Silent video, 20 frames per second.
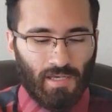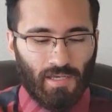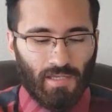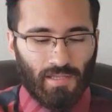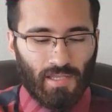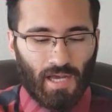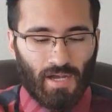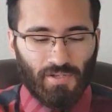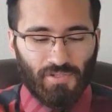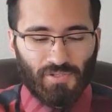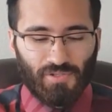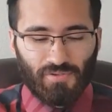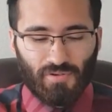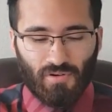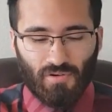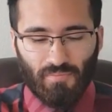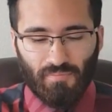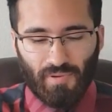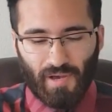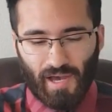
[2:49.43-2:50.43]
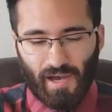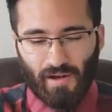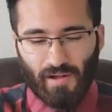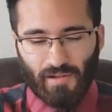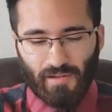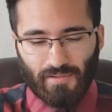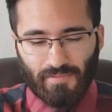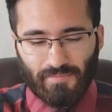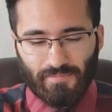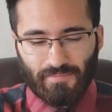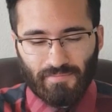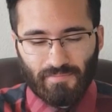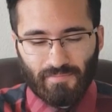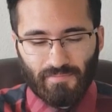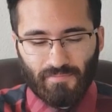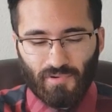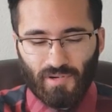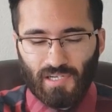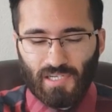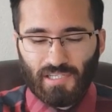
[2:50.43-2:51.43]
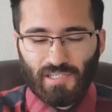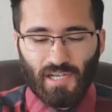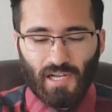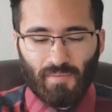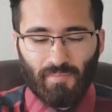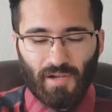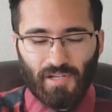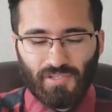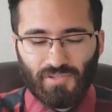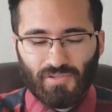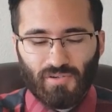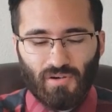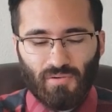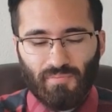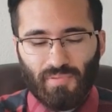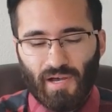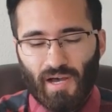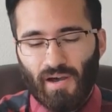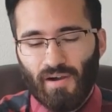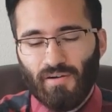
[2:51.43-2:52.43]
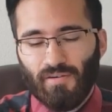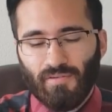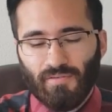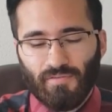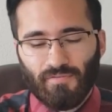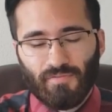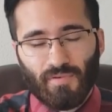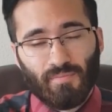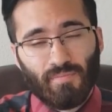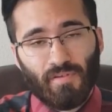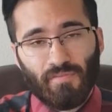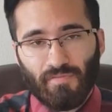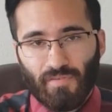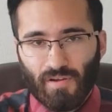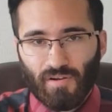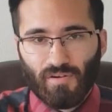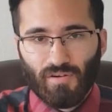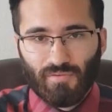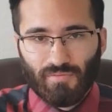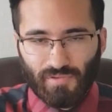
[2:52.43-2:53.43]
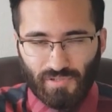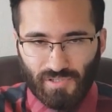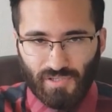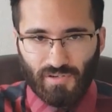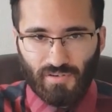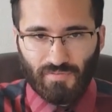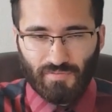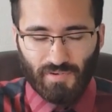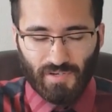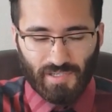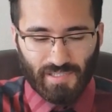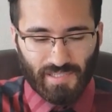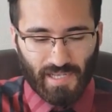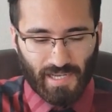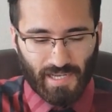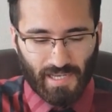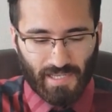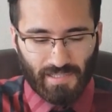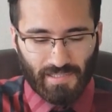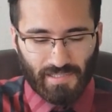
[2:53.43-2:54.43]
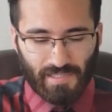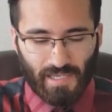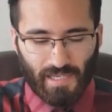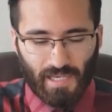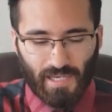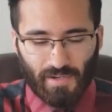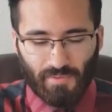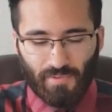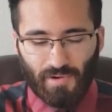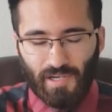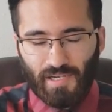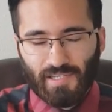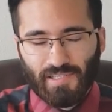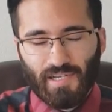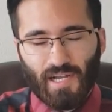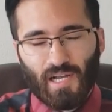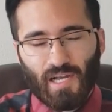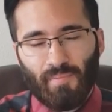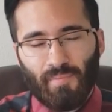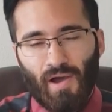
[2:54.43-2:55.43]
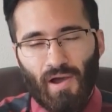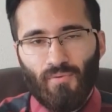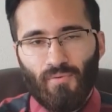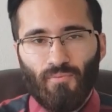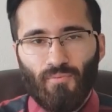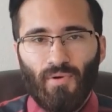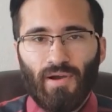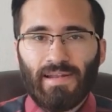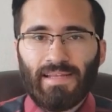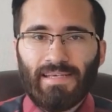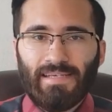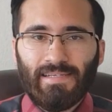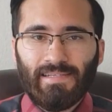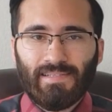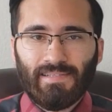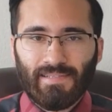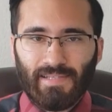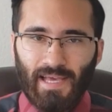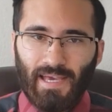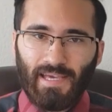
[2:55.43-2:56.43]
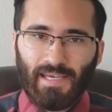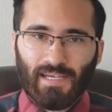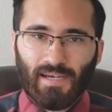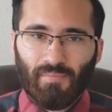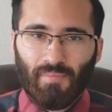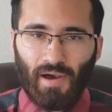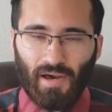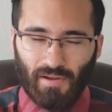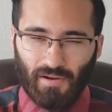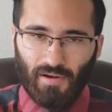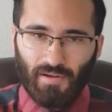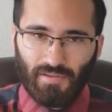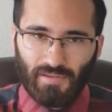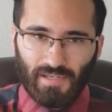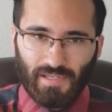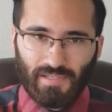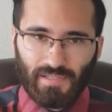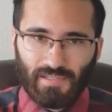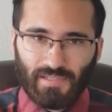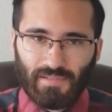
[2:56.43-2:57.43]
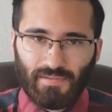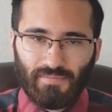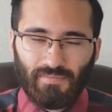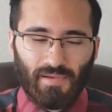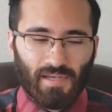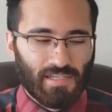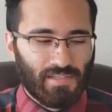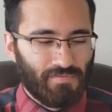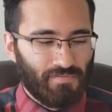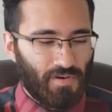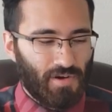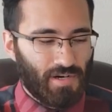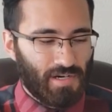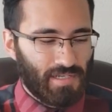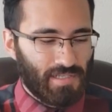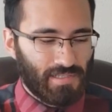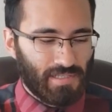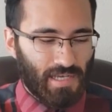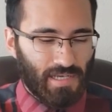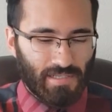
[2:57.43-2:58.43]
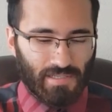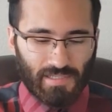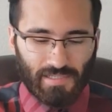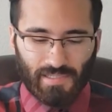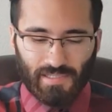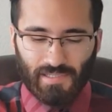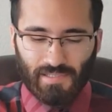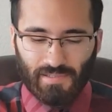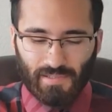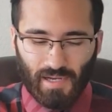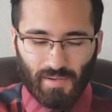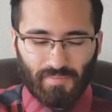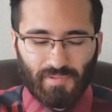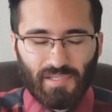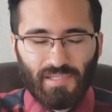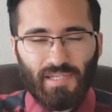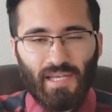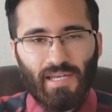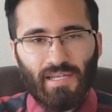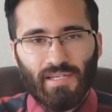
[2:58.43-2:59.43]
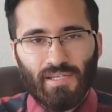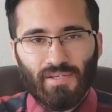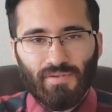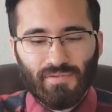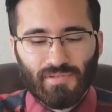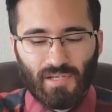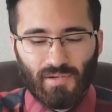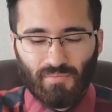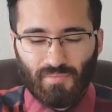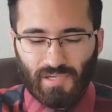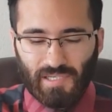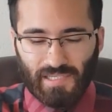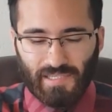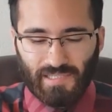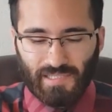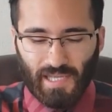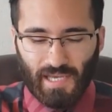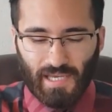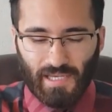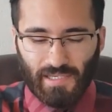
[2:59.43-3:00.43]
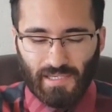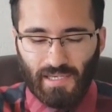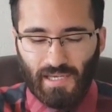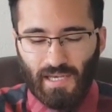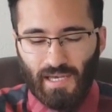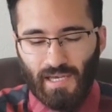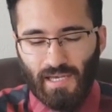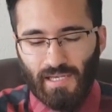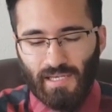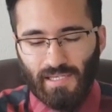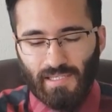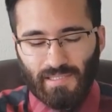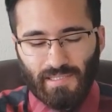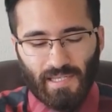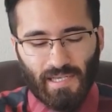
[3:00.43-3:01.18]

Now, Jerome Powell, we're going to talk about Jerome Powell from the Federal Reserve for a second. We're going to talk about what he's saying about all this. As far as like this is up-to-date news on what he's saying. He's